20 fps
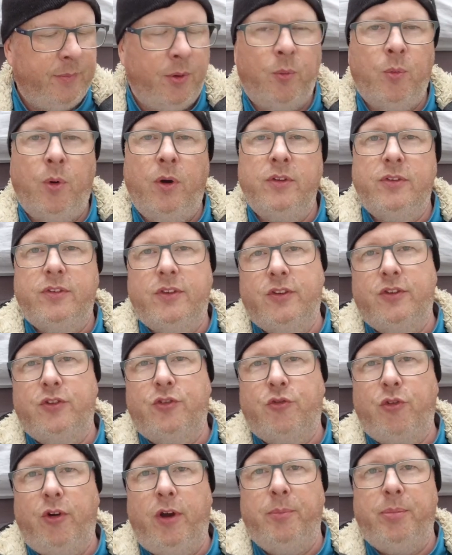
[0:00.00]
What's the
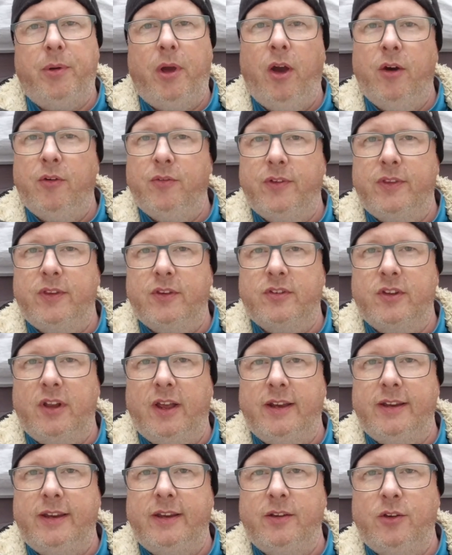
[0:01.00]
strip over the
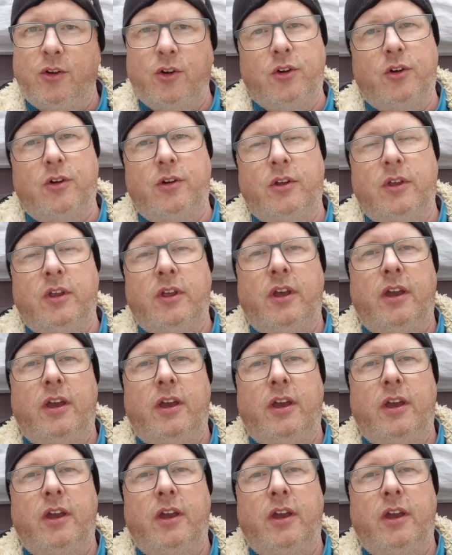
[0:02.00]
sliding door?